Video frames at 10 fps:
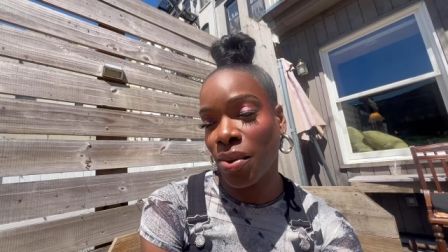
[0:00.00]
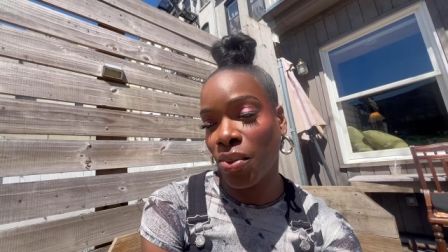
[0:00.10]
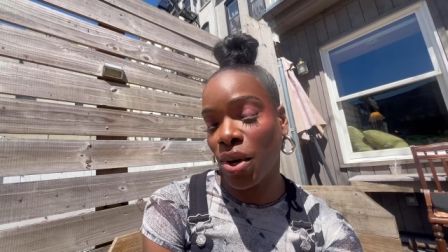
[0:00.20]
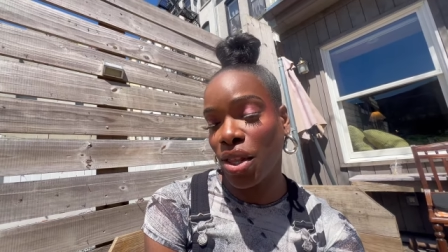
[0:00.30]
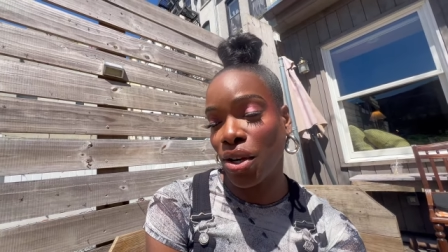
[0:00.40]

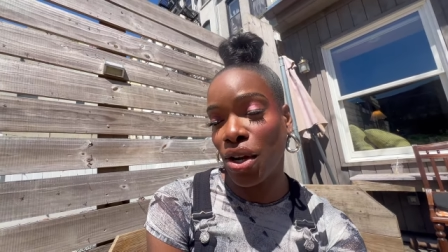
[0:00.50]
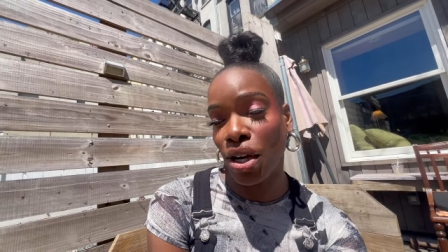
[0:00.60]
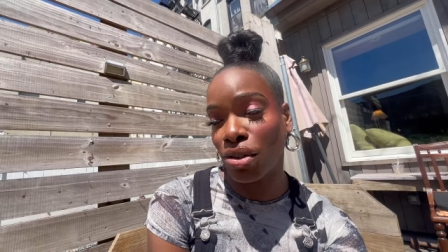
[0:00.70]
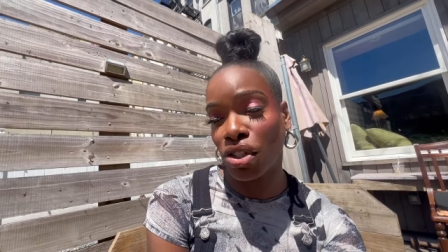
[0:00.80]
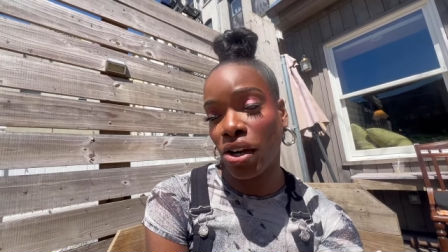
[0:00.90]
with no
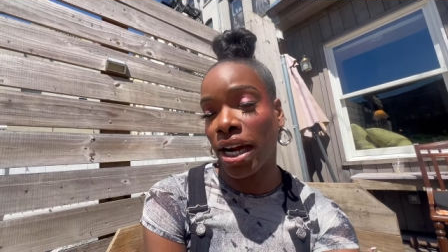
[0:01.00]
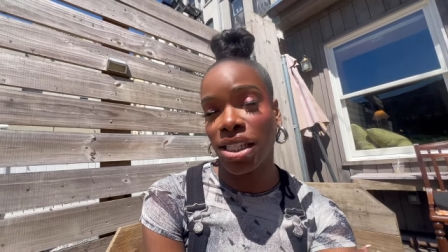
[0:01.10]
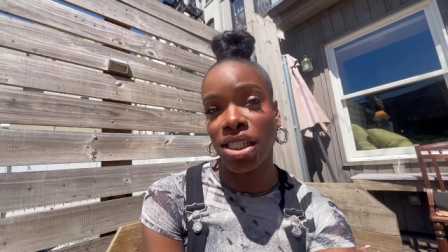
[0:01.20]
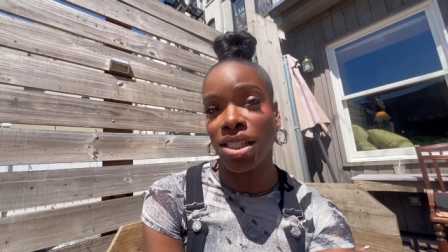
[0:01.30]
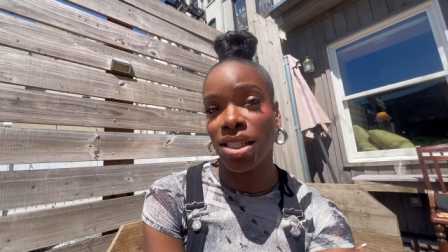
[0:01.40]

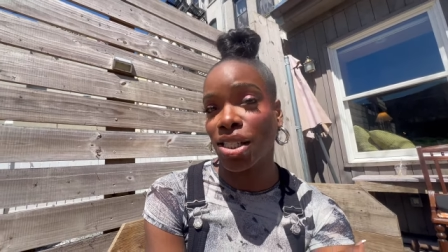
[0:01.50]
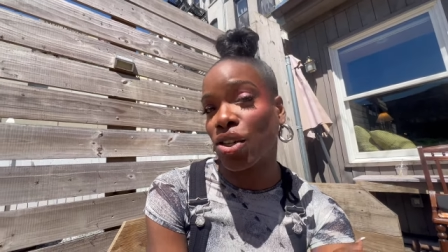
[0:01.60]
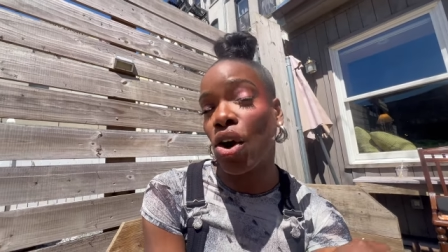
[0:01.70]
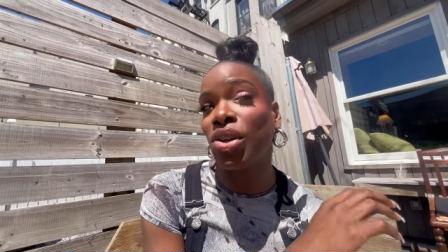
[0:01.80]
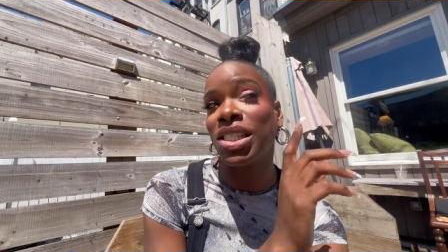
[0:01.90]
distractions. So it's the
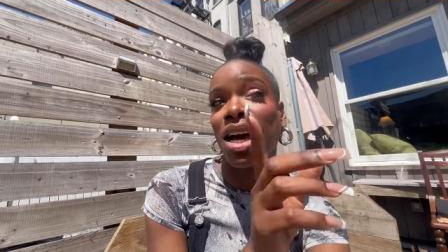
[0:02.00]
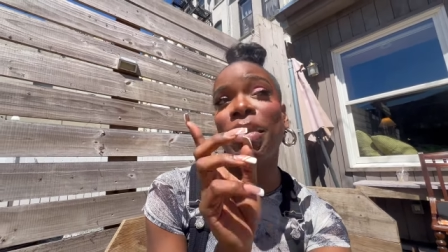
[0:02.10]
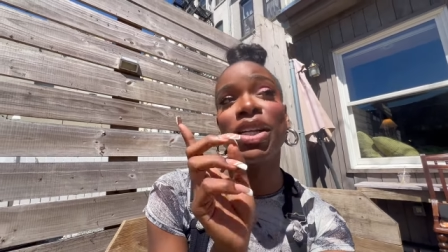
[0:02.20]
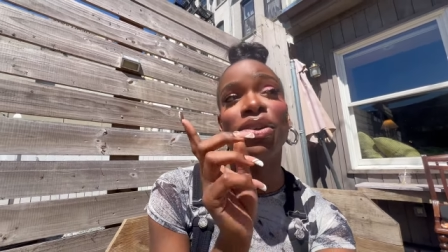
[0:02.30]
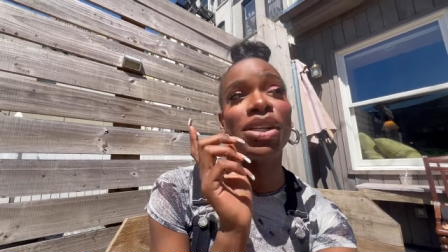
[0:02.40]
only time I
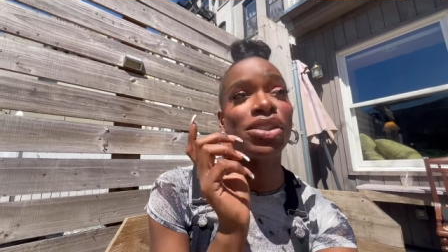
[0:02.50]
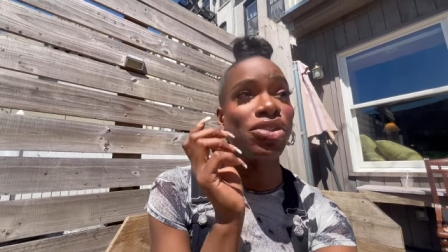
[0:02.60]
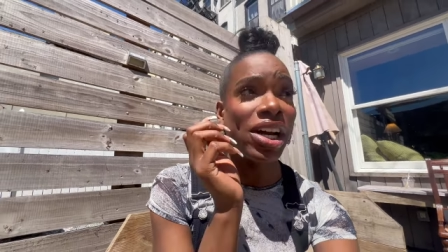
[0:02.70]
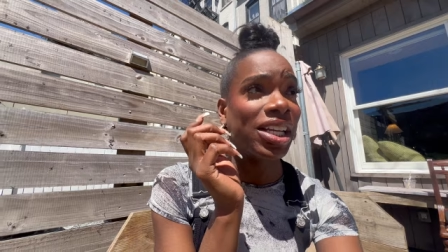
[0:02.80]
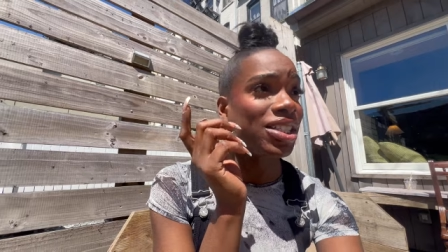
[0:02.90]
don't get
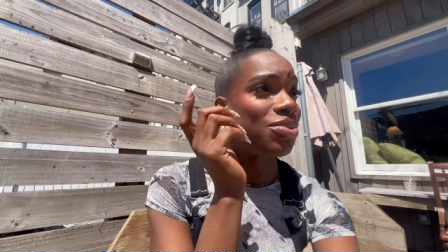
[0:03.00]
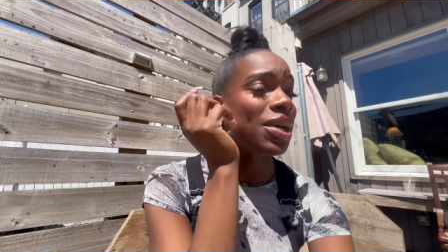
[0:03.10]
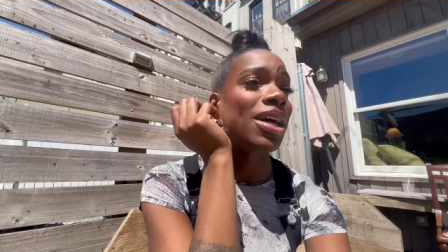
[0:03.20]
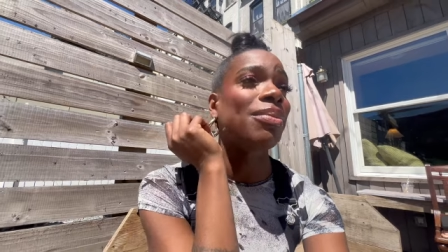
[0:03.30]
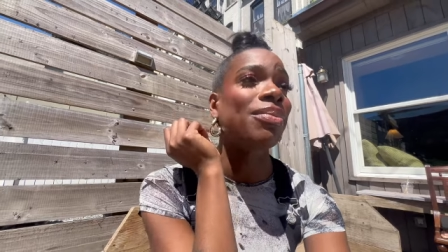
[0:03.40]
distracted is when
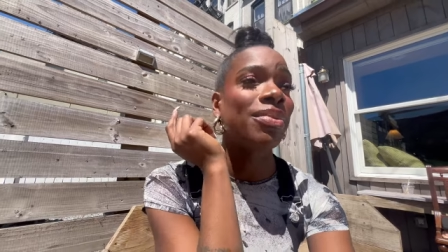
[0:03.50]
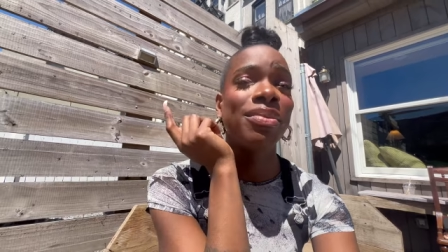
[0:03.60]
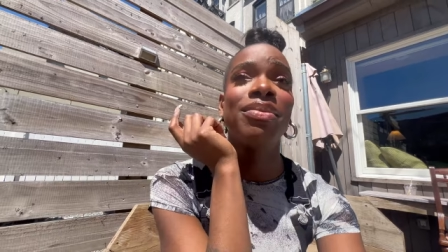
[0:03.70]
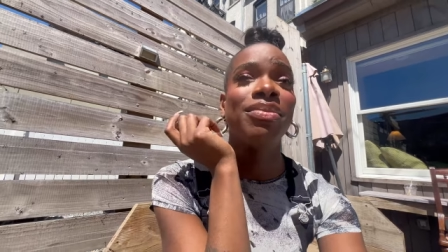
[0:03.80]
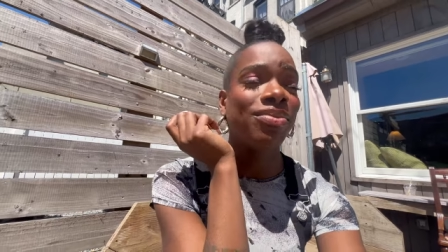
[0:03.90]
I'm
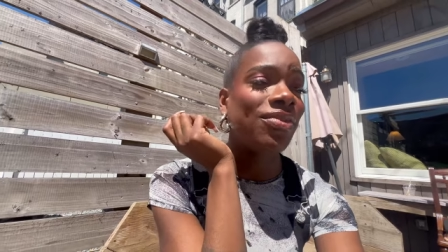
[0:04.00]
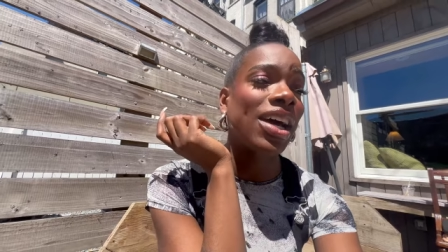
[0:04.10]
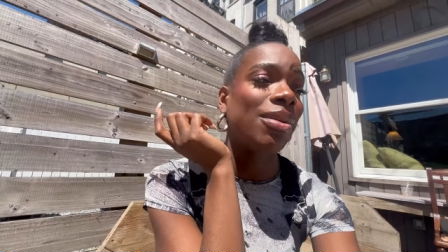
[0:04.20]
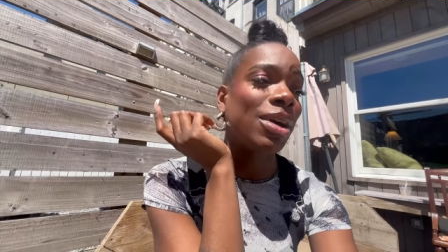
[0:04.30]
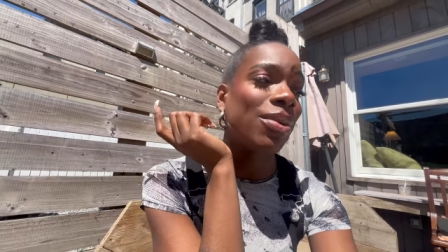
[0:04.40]

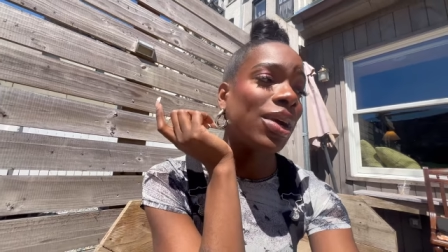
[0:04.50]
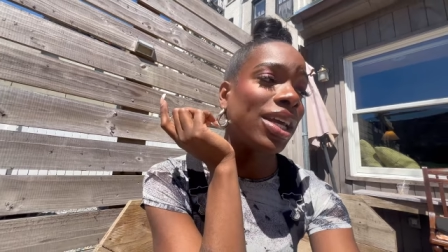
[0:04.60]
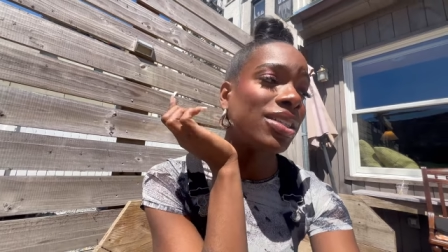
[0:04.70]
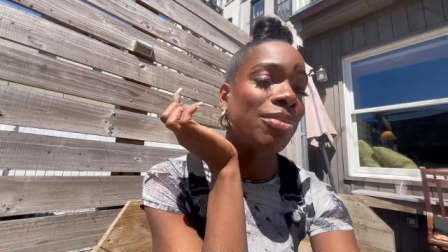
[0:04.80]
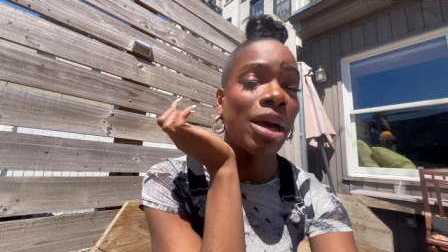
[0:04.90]
finding my way
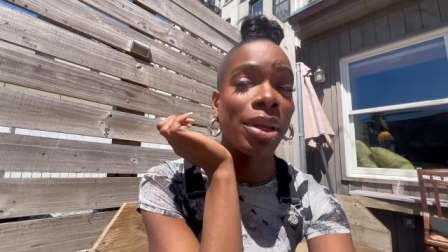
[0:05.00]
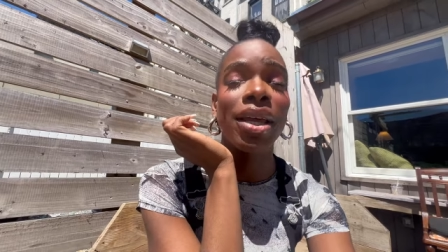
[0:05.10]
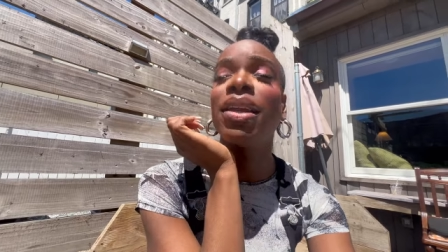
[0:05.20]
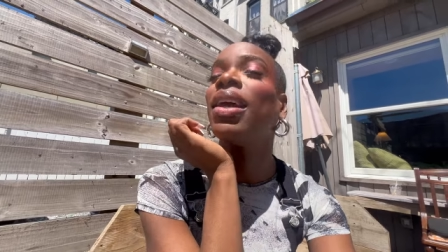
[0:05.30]
to my bed.